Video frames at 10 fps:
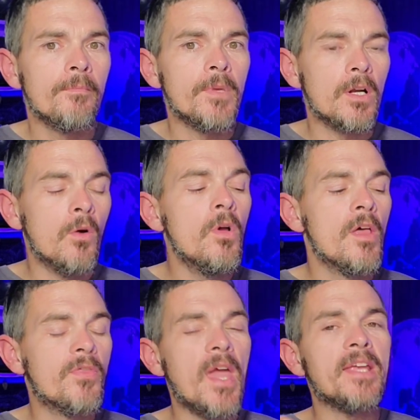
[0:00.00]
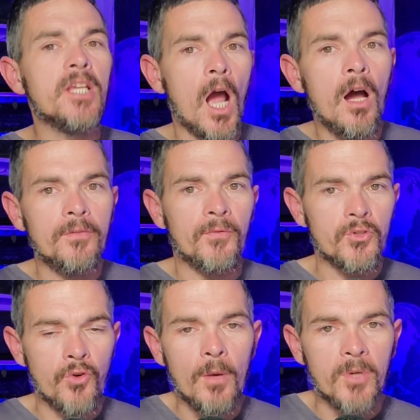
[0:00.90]
you know, thank God for
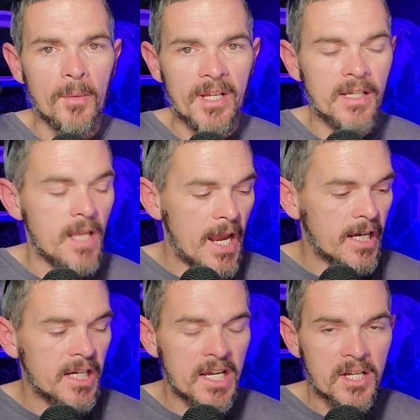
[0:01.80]
Trump coming in and